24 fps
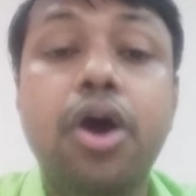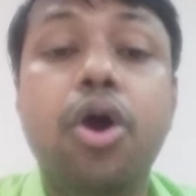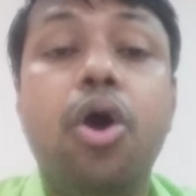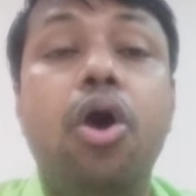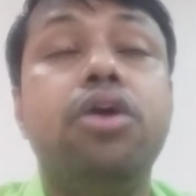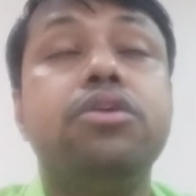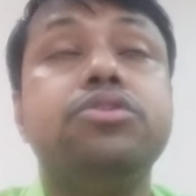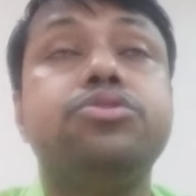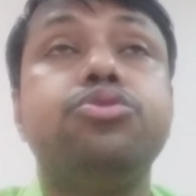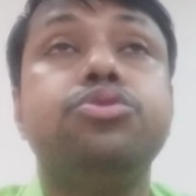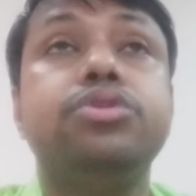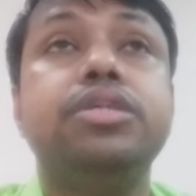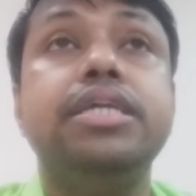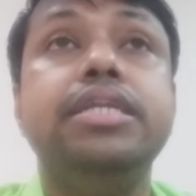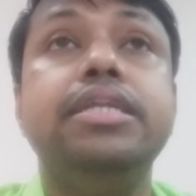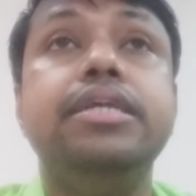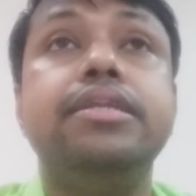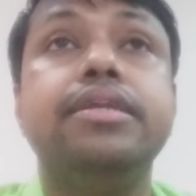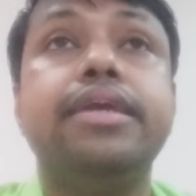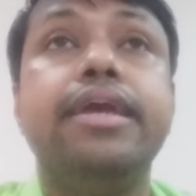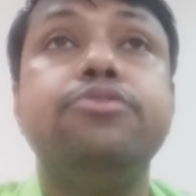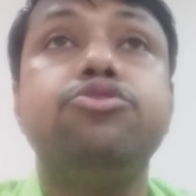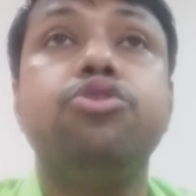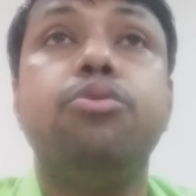also seen
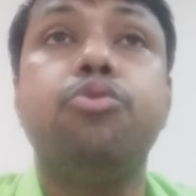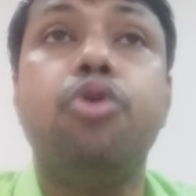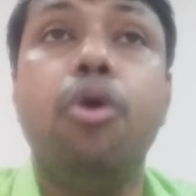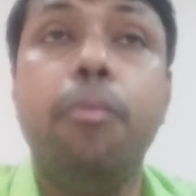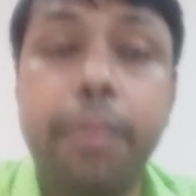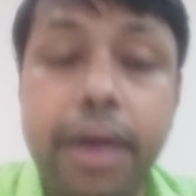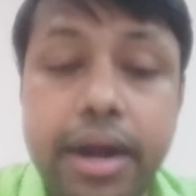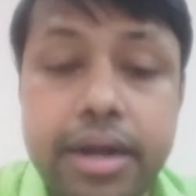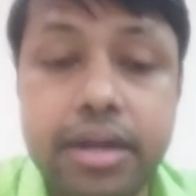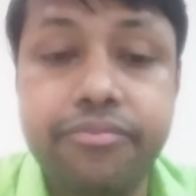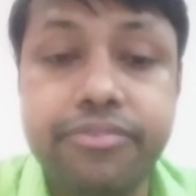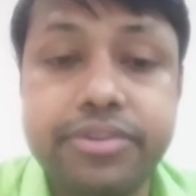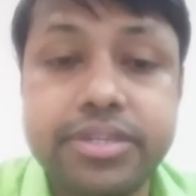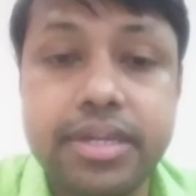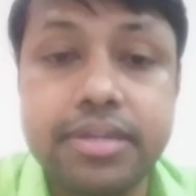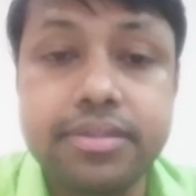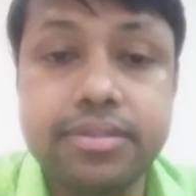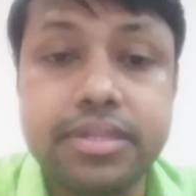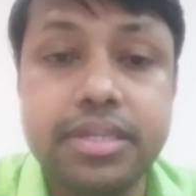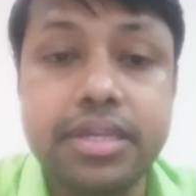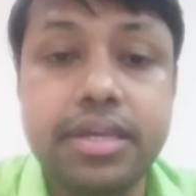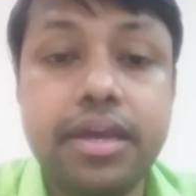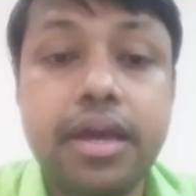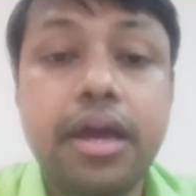in case of copper
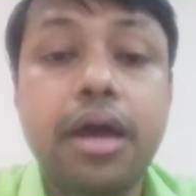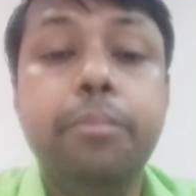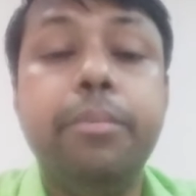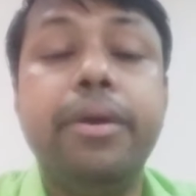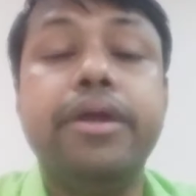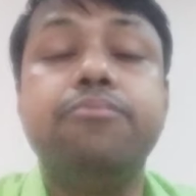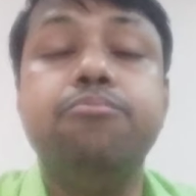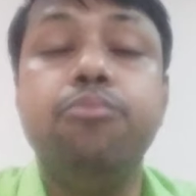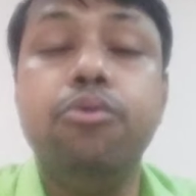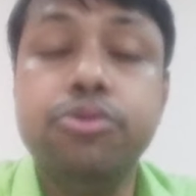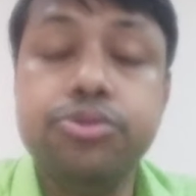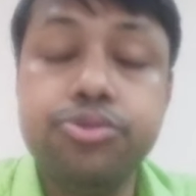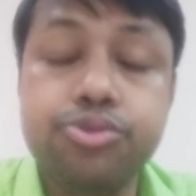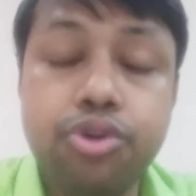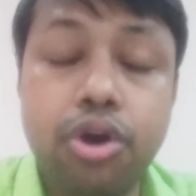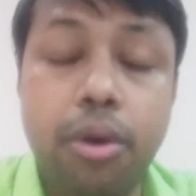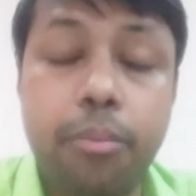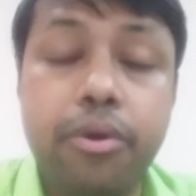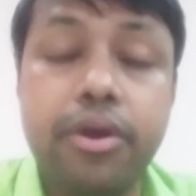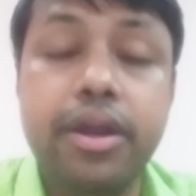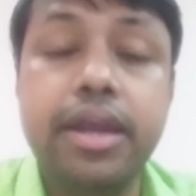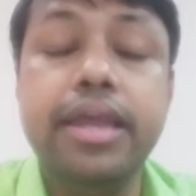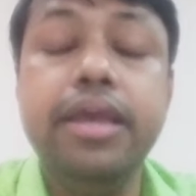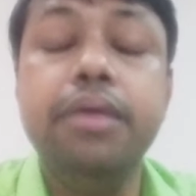deficiency, but most
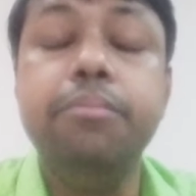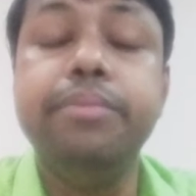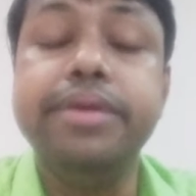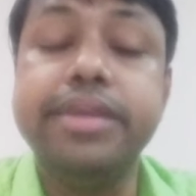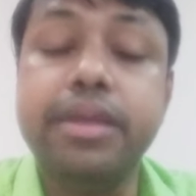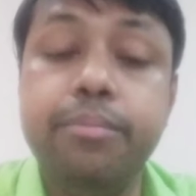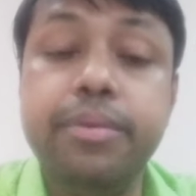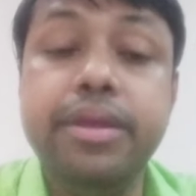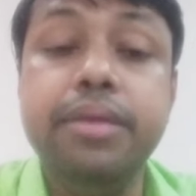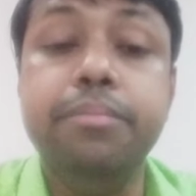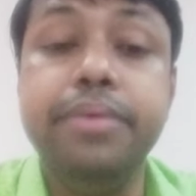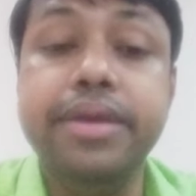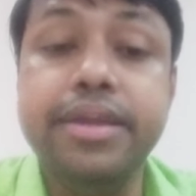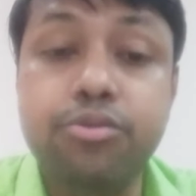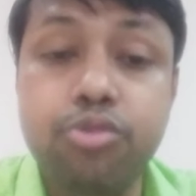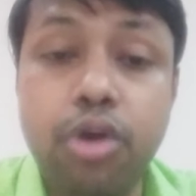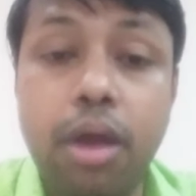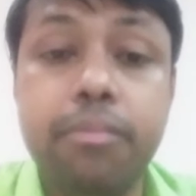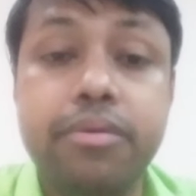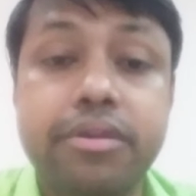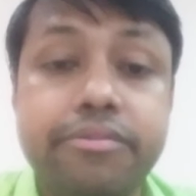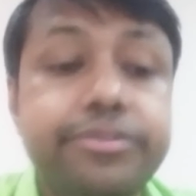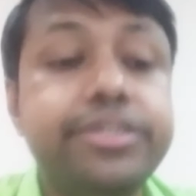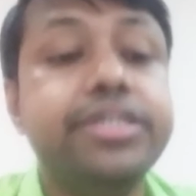commonly vitamin
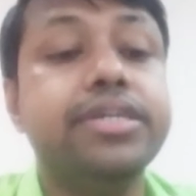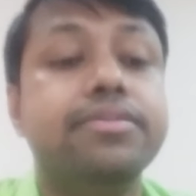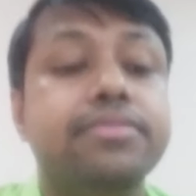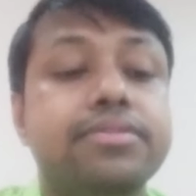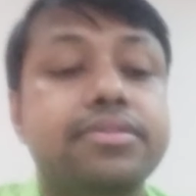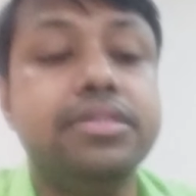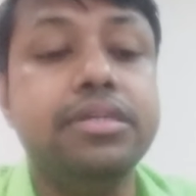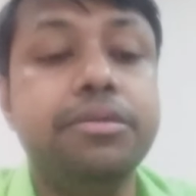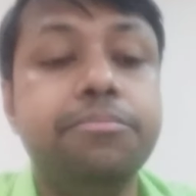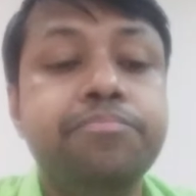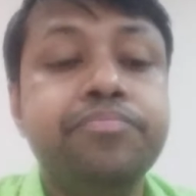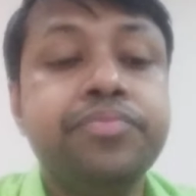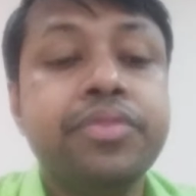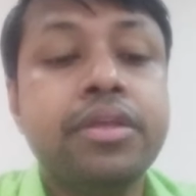B12 deficiency.